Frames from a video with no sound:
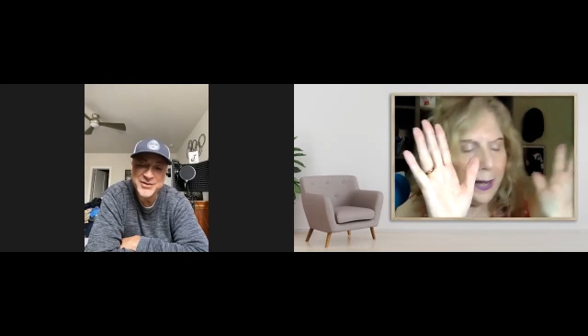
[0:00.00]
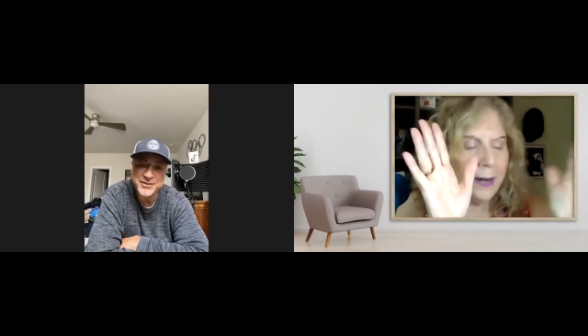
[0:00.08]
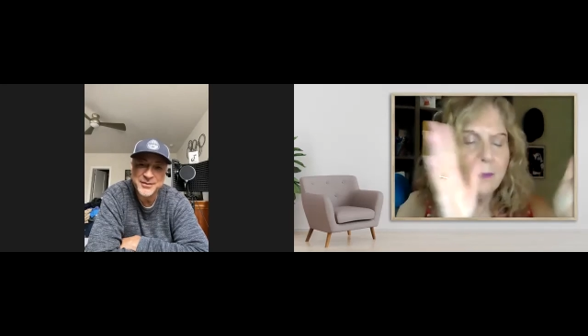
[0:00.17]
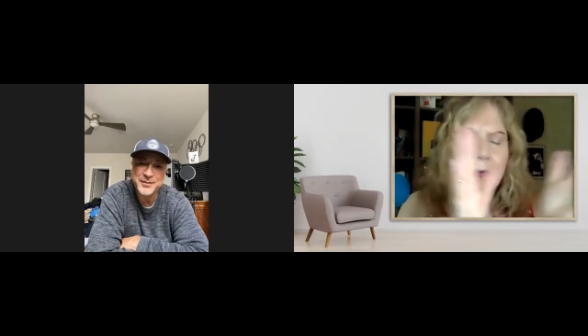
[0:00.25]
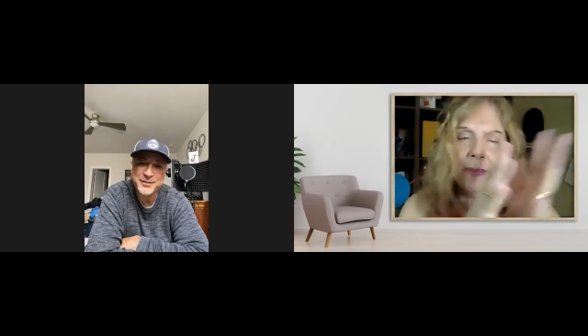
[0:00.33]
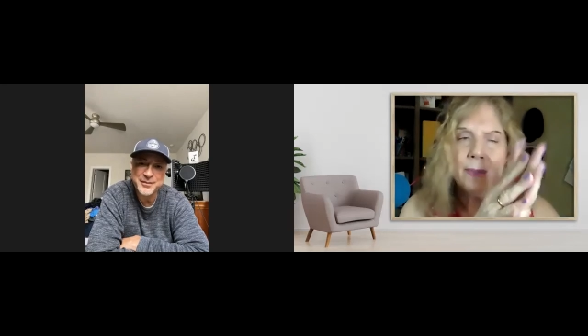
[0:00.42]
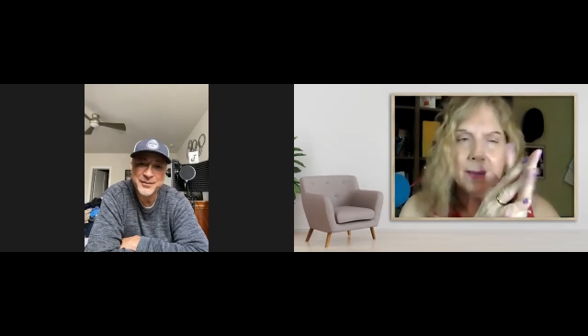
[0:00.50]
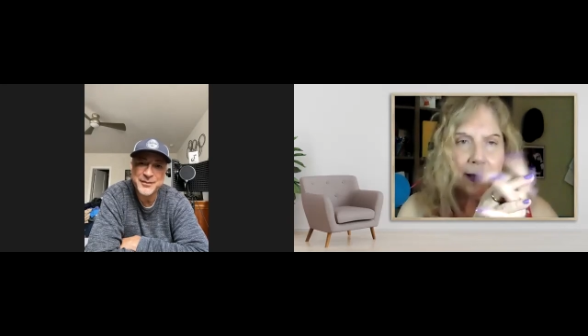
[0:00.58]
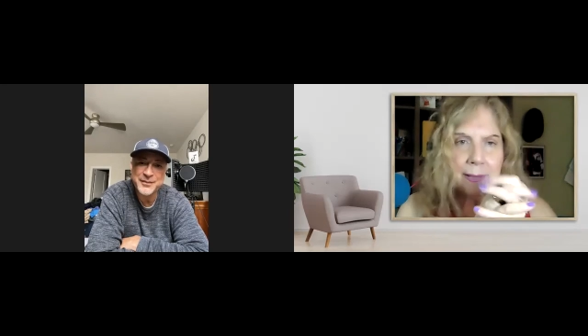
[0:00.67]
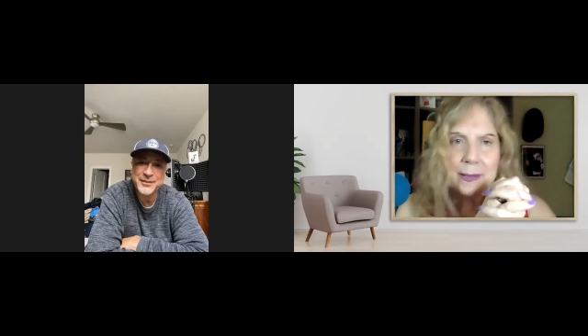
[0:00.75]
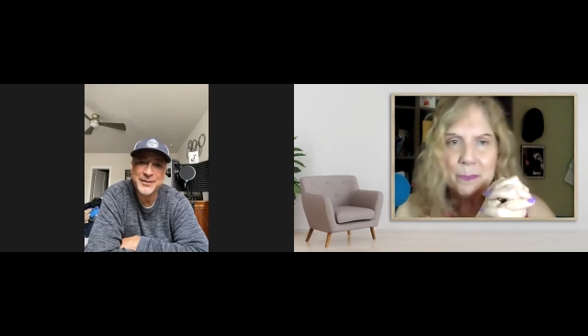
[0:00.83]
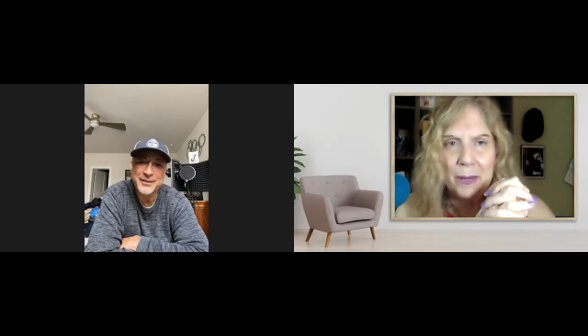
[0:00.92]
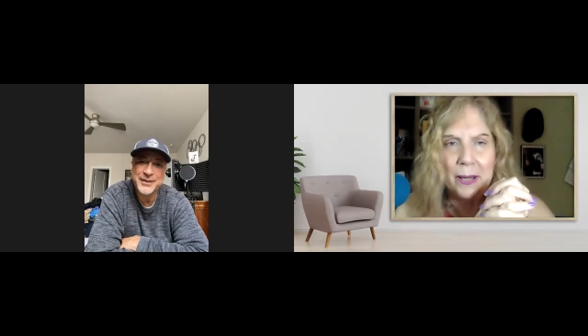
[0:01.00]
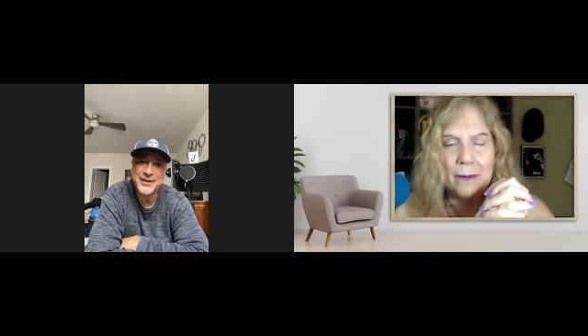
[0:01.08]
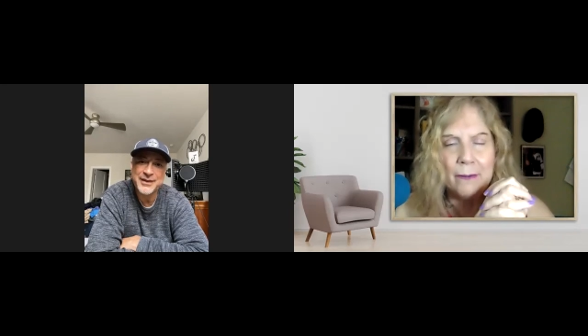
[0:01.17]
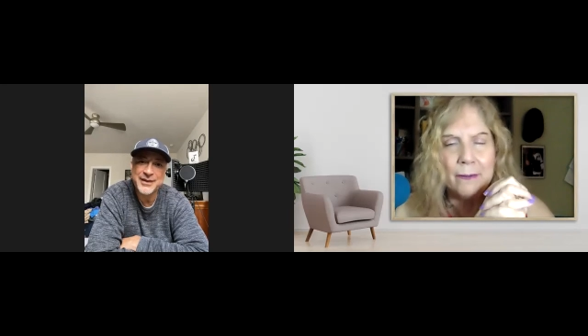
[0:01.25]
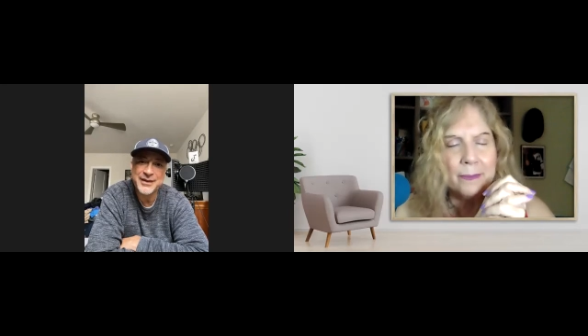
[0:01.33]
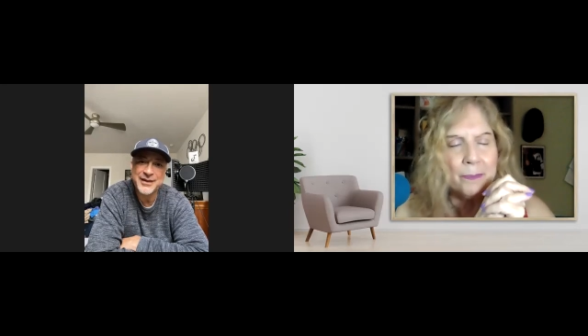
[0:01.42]
everything gets
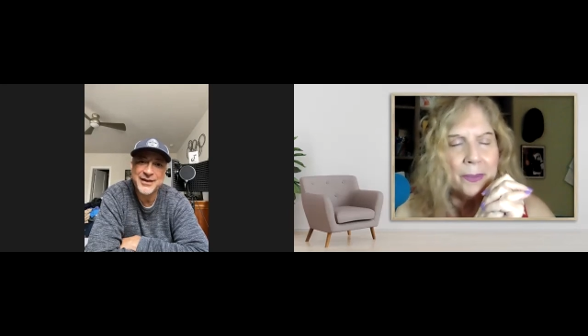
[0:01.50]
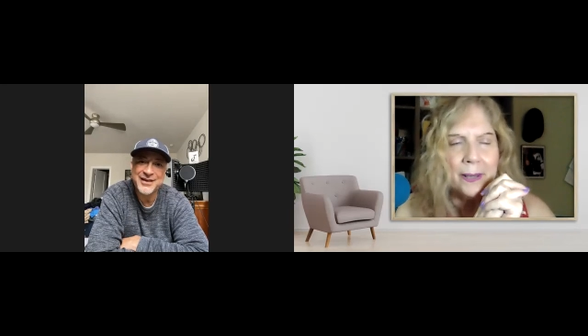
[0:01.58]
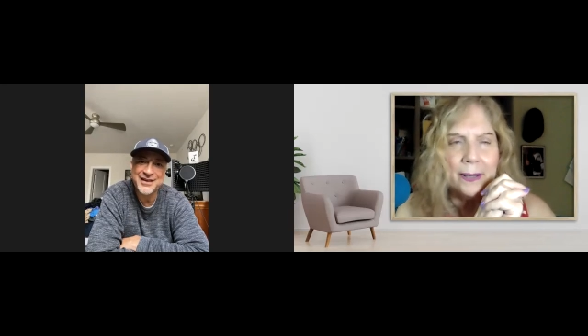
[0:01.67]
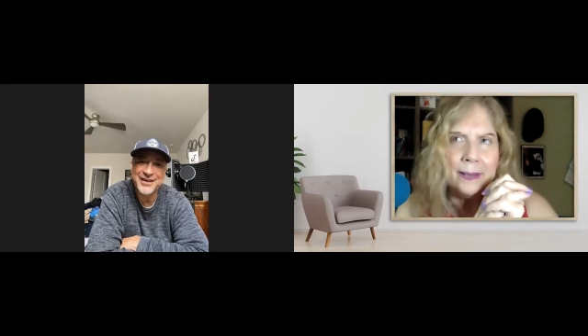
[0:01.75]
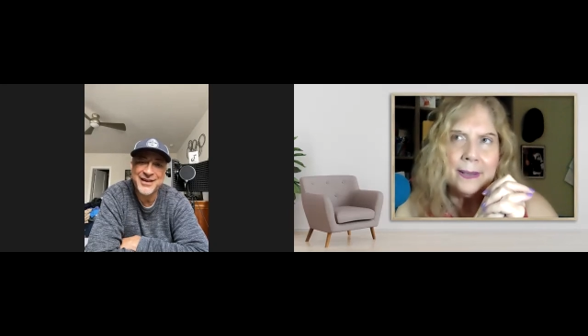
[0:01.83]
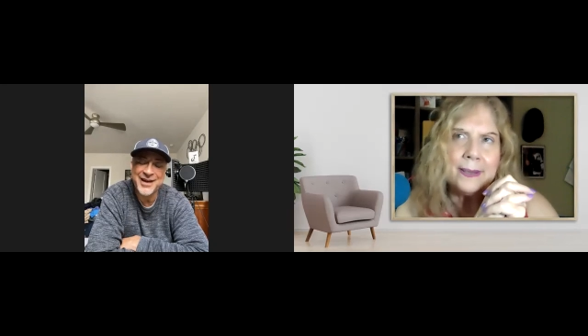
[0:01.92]
better because